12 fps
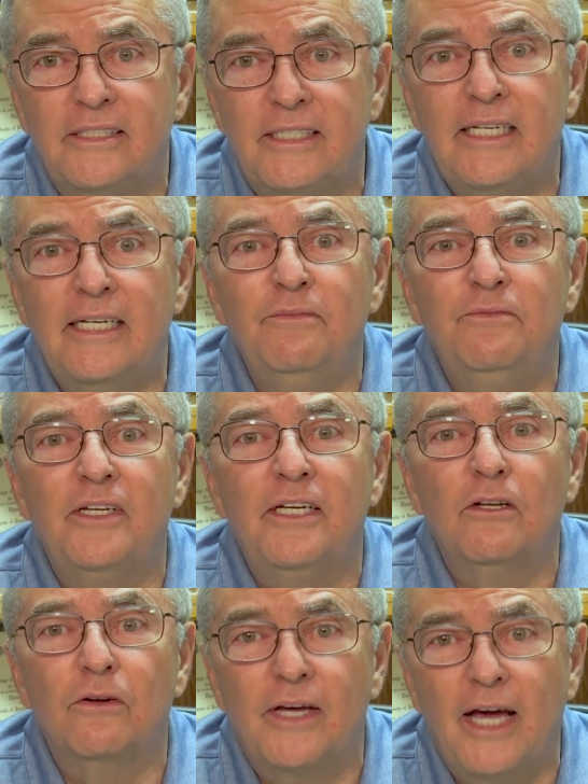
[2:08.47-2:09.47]

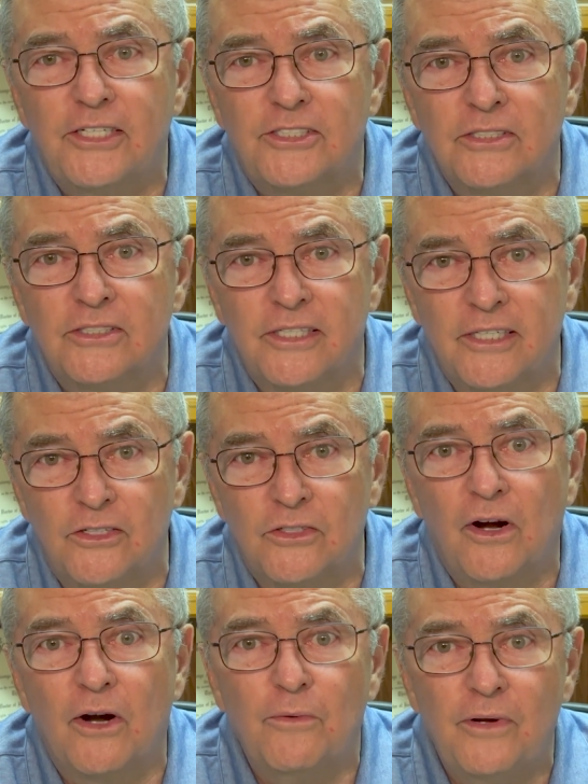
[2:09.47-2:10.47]
DMV locations in
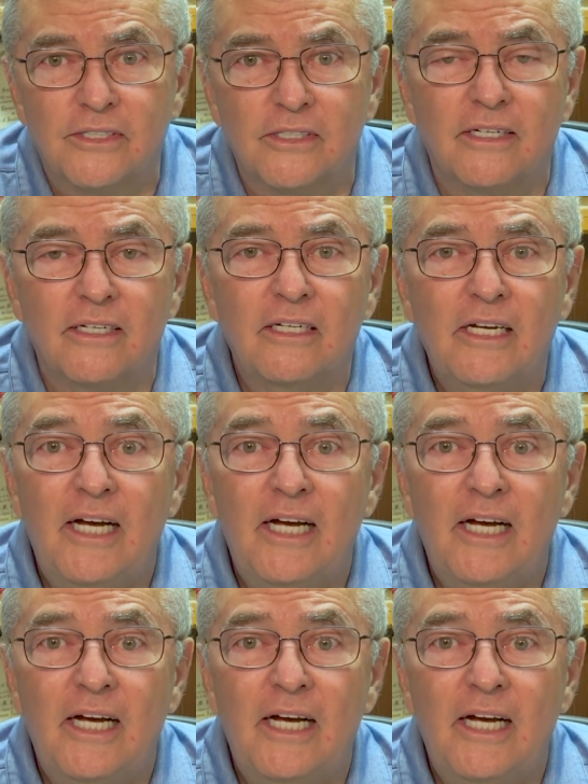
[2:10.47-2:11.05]
Illinois recently,